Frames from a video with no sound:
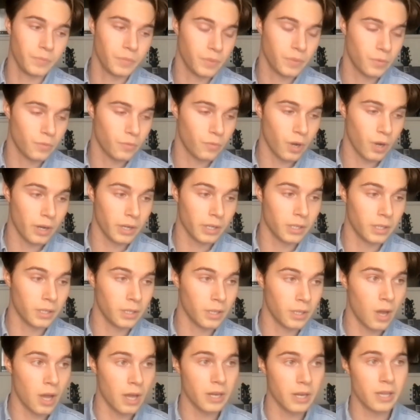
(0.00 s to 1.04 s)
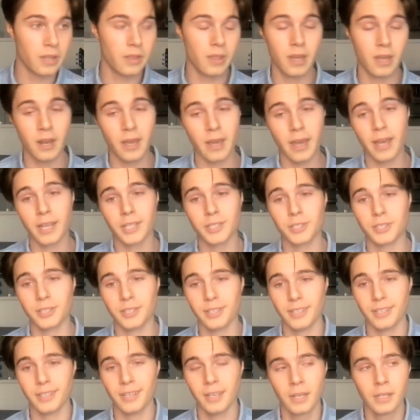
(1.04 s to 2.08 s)
running a lot, and then I
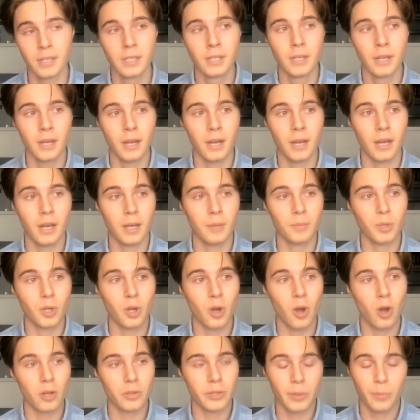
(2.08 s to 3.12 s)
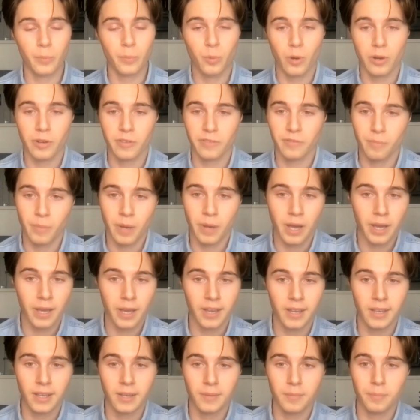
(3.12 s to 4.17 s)
actually called up one of
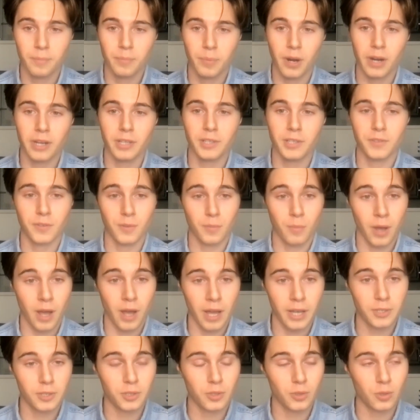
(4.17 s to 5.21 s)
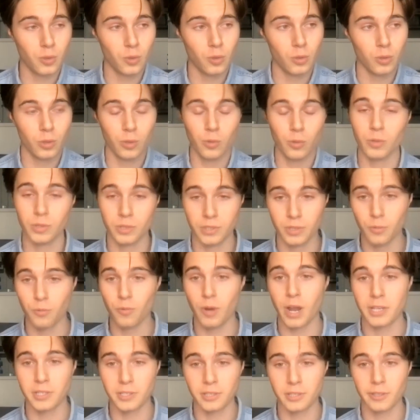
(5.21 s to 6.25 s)
my buddies from high school who was a
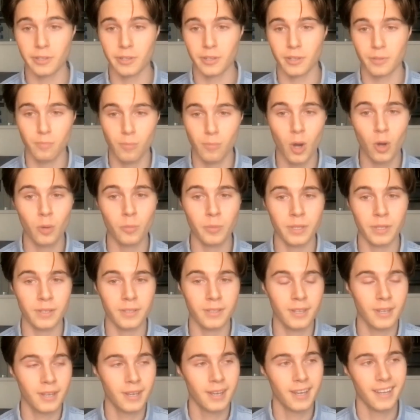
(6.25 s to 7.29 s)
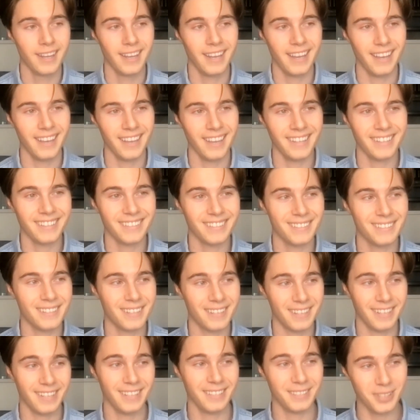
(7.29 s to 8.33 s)
wrestler, Moman, and
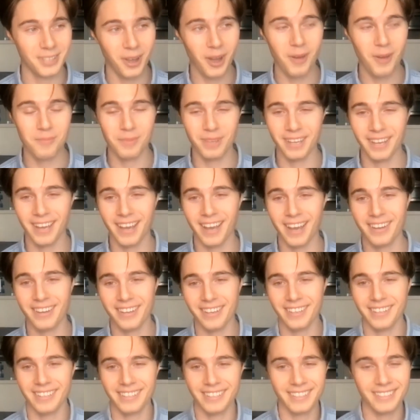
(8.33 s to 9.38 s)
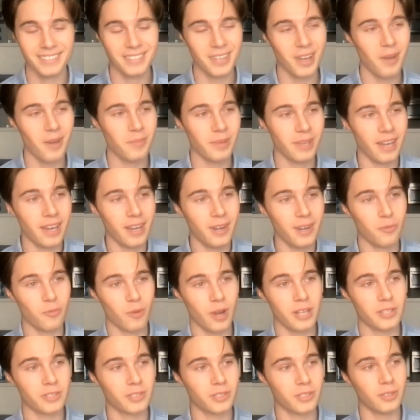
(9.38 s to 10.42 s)
he taught me how to
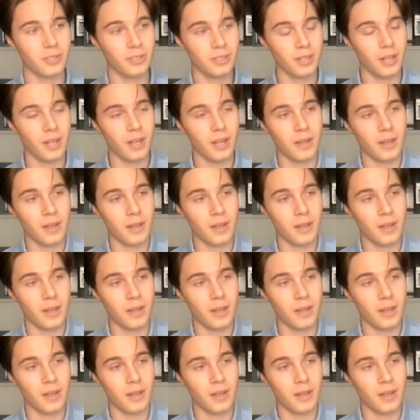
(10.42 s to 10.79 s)
wrestle